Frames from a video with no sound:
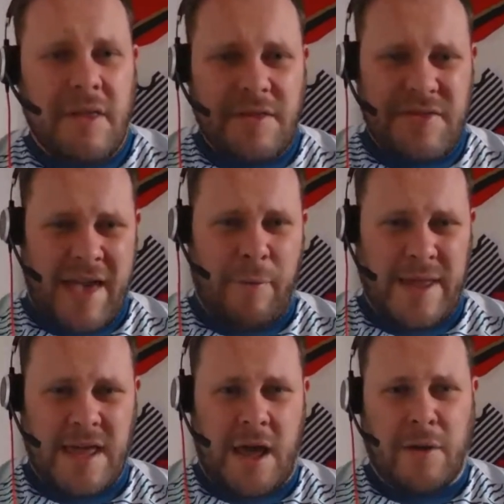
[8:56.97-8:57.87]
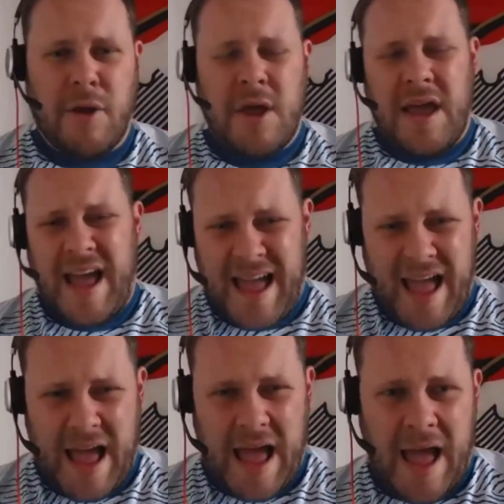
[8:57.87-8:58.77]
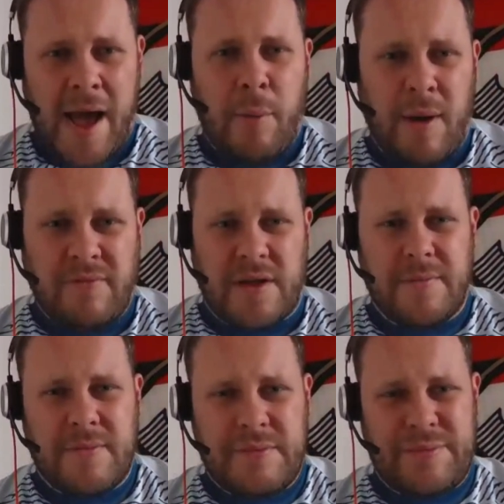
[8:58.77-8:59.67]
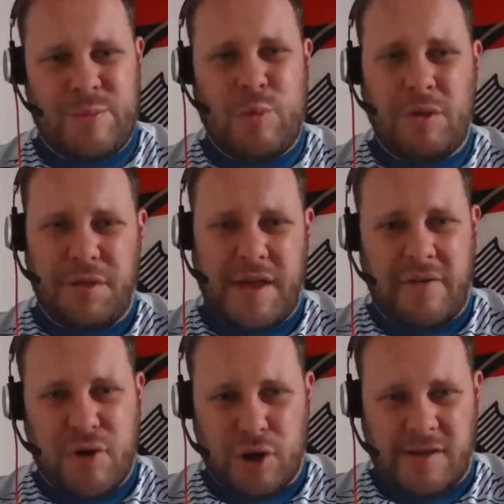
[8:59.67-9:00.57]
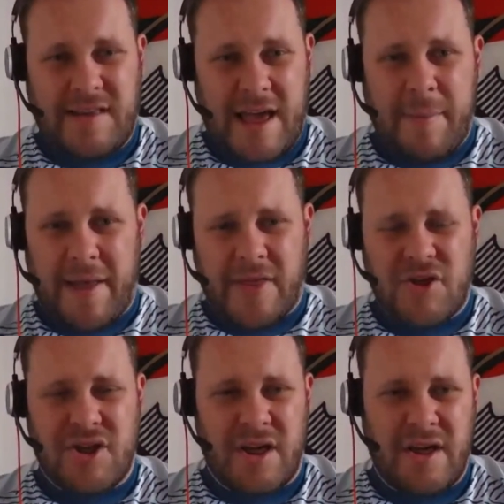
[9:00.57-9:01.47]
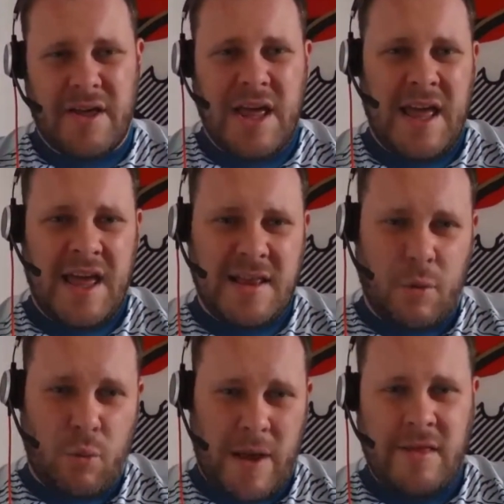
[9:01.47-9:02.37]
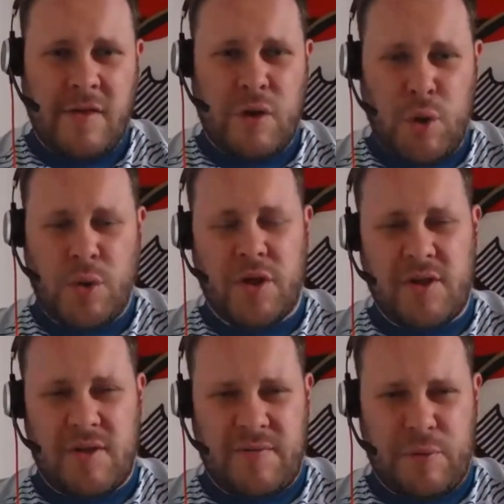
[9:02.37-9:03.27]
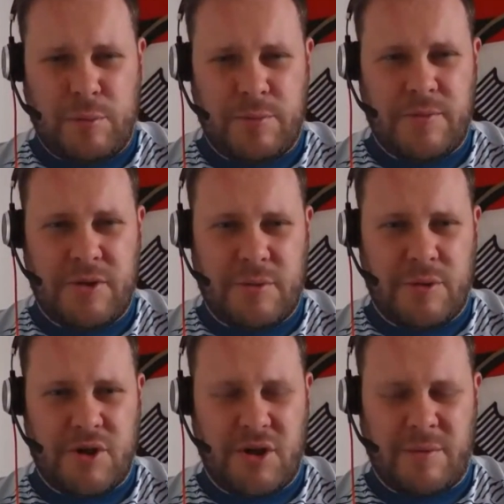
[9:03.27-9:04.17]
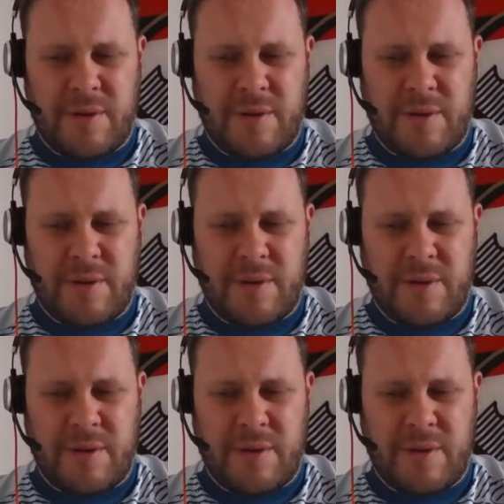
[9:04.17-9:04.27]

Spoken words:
There we go. However, one thing I've got to say about this shirt is I went to the football shop